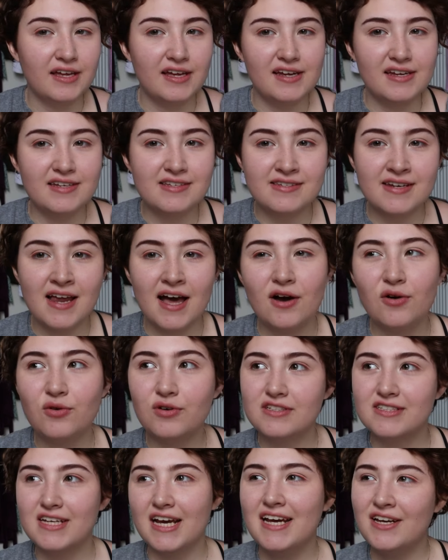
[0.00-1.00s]
It is now
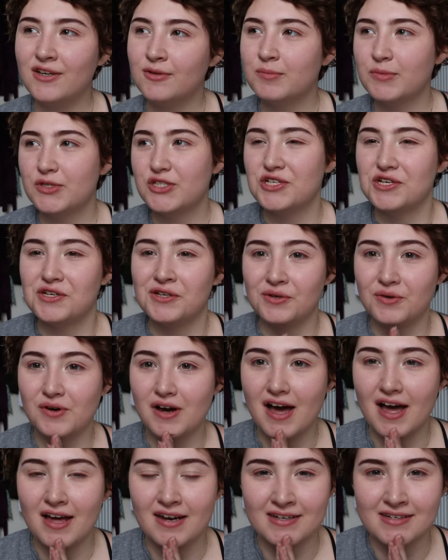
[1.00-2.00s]
day number two
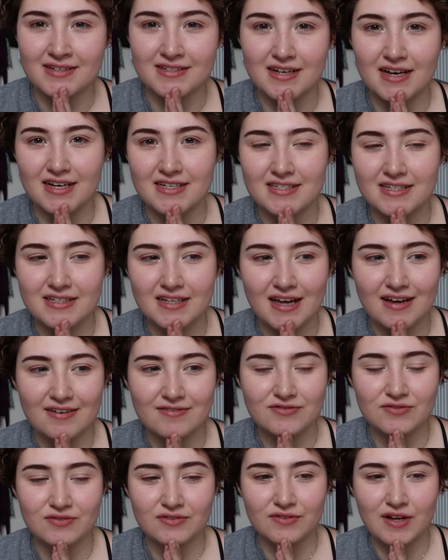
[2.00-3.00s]
and I still
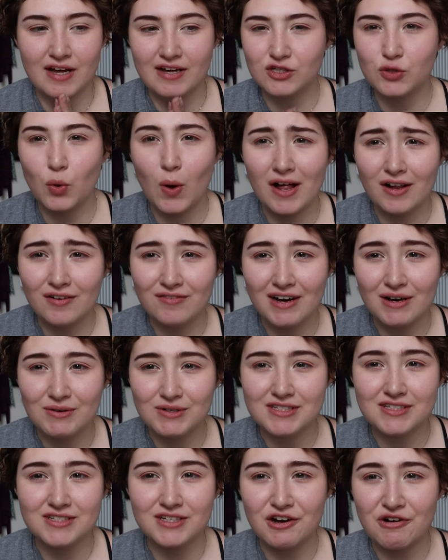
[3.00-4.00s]
have 12
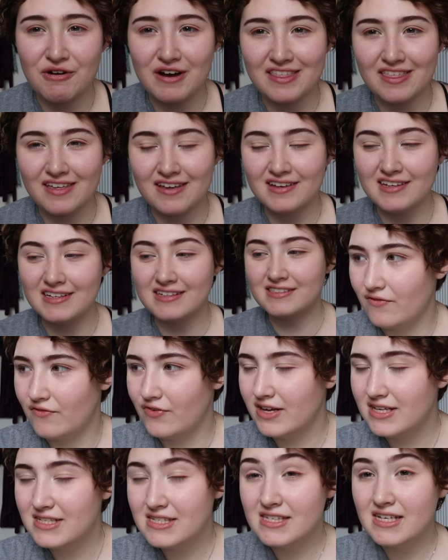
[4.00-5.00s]
hours to go I think.
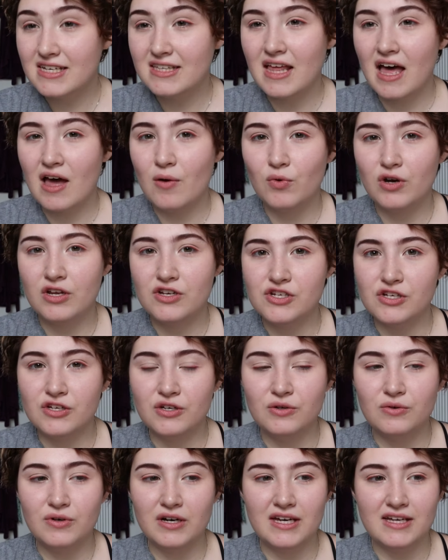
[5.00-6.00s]
First thing that I want to
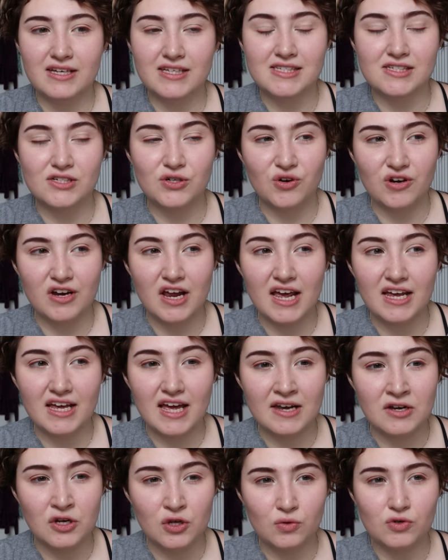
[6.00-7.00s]
do is create
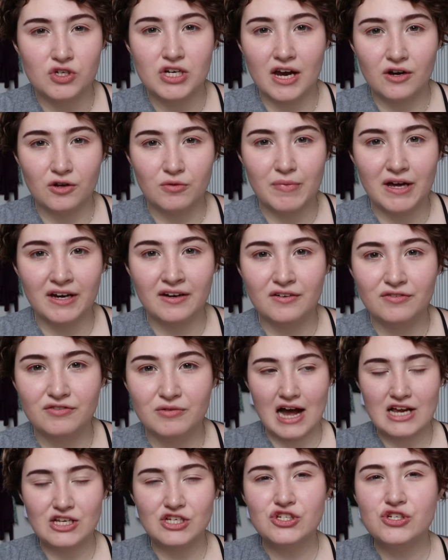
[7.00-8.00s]
a new channel banner.
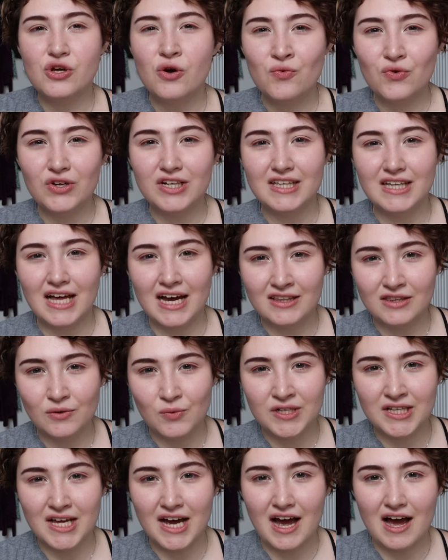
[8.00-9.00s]
I just don't really like the
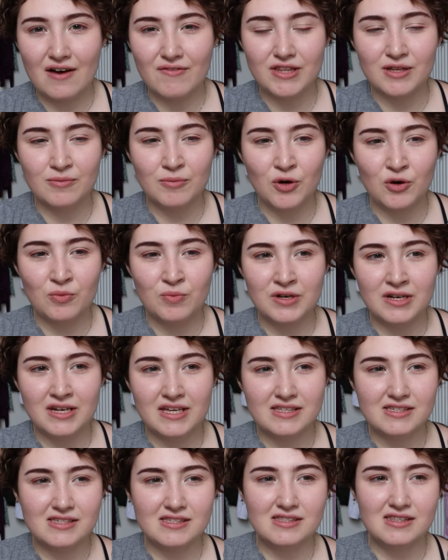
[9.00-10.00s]
one that I have at the moment.
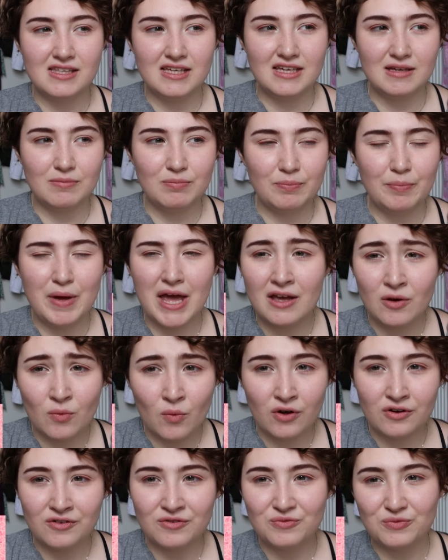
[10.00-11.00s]
It's the pink
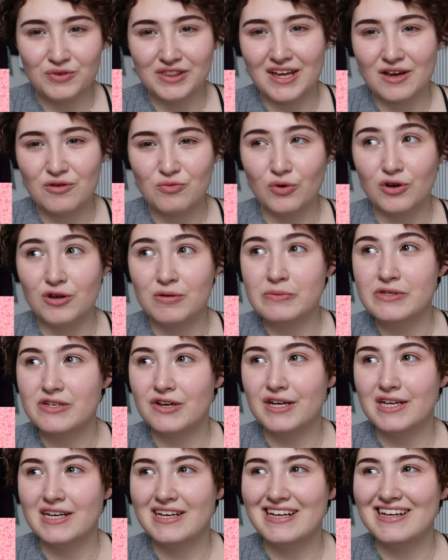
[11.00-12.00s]
one with like worms
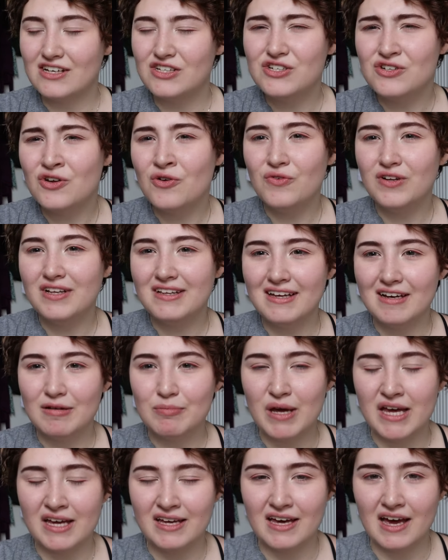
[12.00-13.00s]
on it. I just don't really
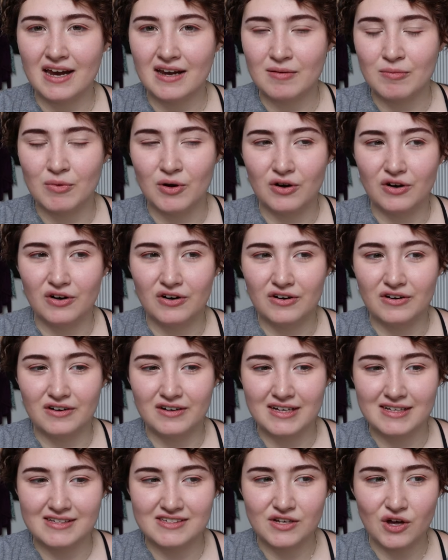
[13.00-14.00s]
like pink anymore.
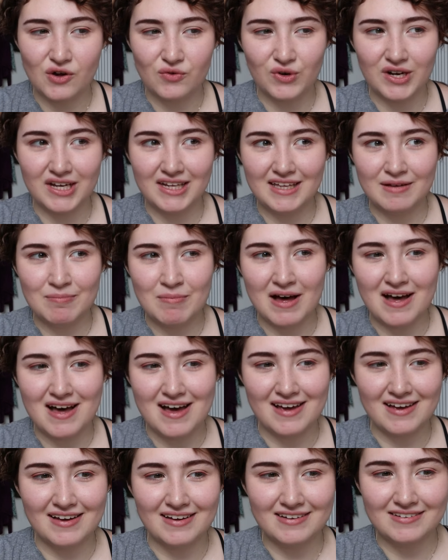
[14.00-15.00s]
It's not really
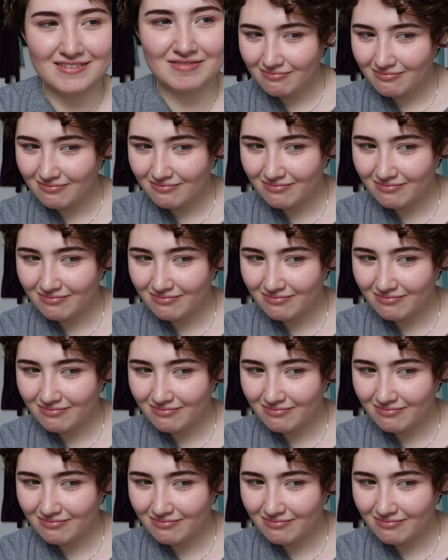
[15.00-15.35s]
my